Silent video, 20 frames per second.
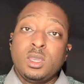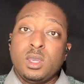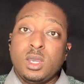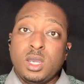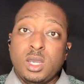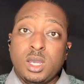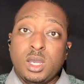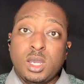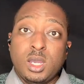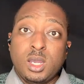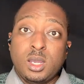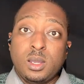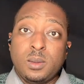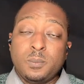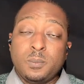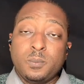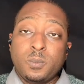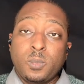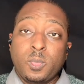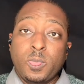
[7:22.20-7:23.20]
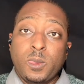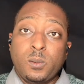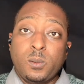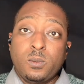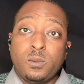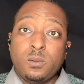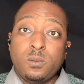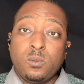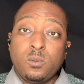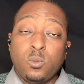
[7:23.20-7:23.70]
um,
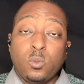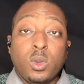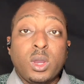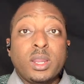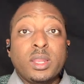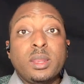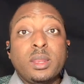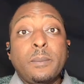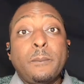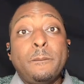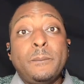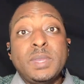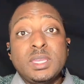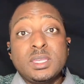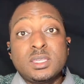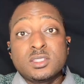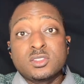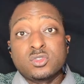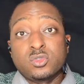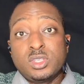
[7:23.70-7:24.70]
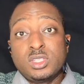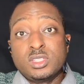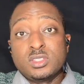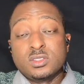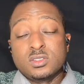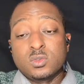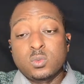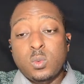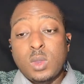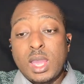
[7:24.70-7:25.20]
one of the biggest
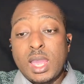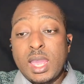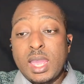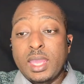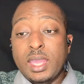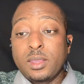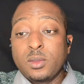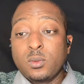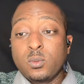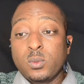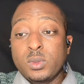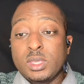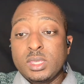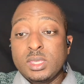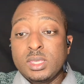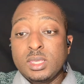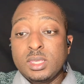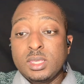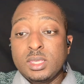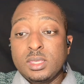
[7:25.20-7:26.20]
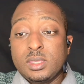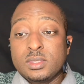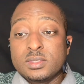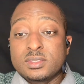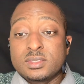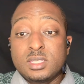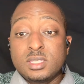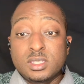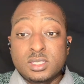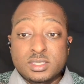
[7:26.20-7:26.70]
reasons why we
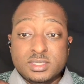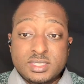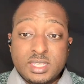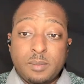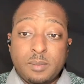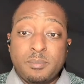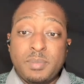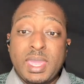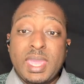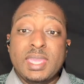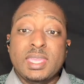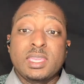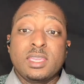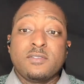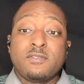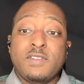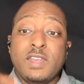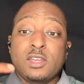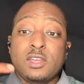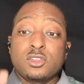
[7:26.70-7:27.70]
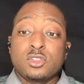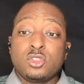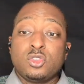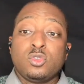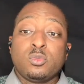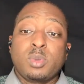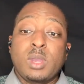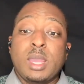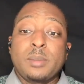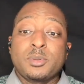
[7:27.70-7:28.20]
took a step back and found a new
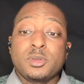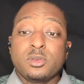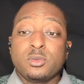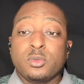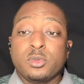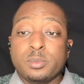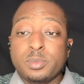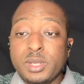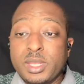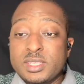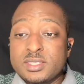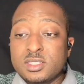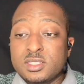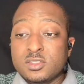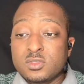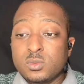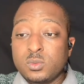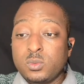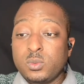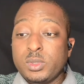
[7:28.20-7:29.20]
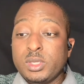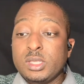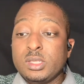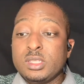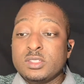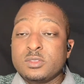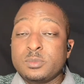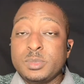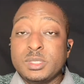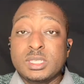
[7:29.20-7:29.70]
property to replace this one with
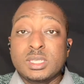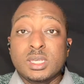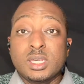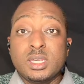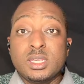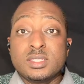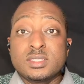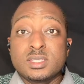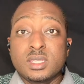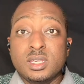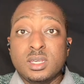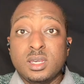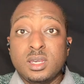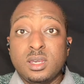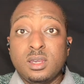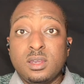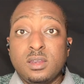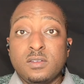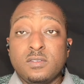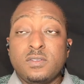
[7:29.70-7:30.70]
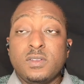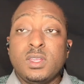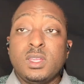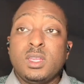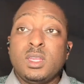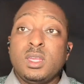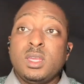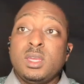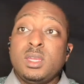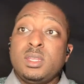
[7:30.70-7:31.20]
is because of
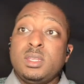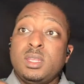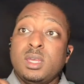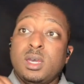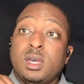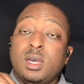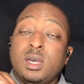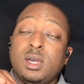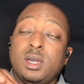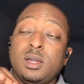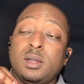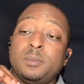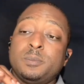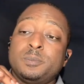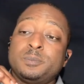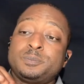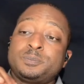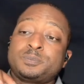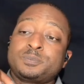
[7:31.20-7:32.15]
the